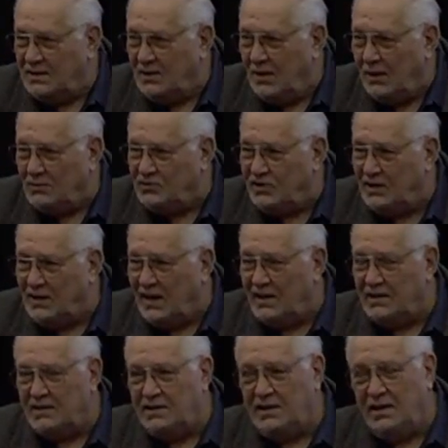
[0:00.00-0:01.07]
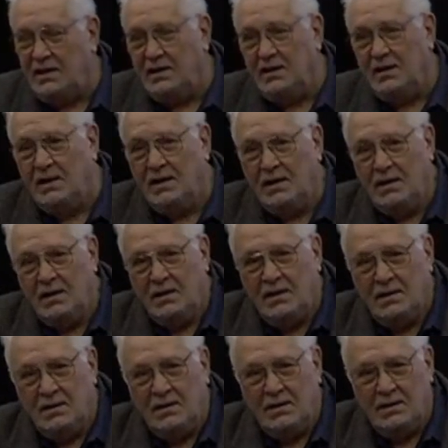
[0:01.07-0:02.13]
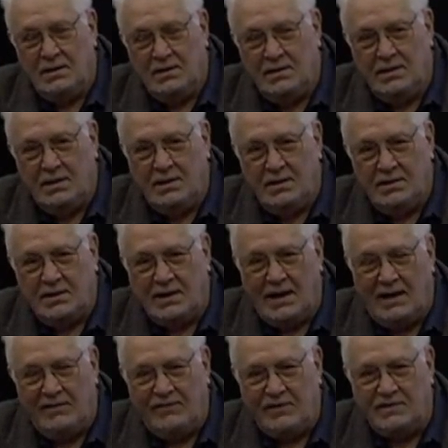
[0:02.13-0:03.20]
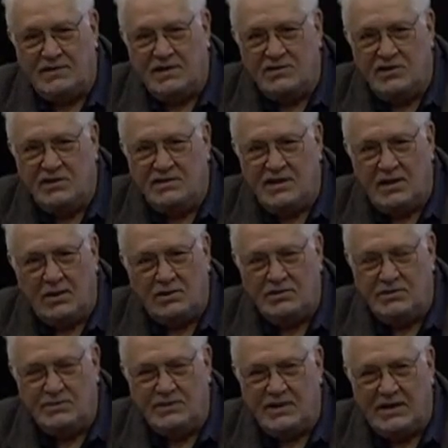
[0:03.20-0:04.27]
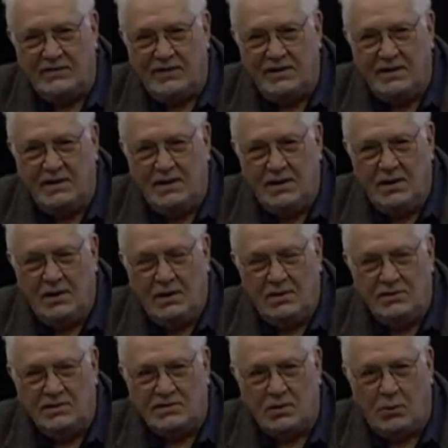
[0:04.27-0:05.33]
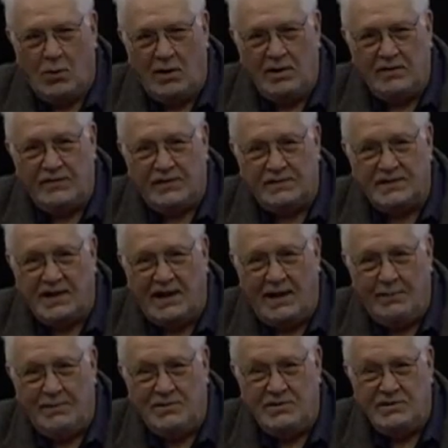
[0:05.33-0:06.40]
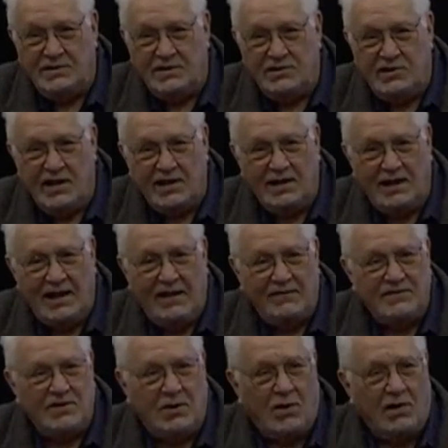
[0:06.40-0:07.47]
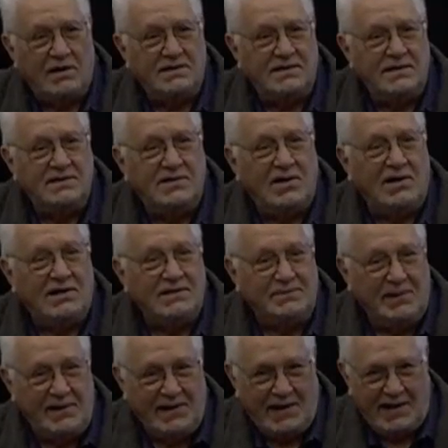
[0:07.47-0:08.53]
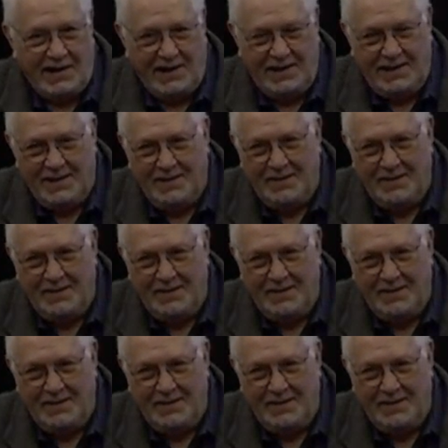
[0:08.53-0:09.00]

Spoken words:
how she liked the conference, and she said, she was having just a wonderful time. And she said she hadn't laughed so hard since her husband died.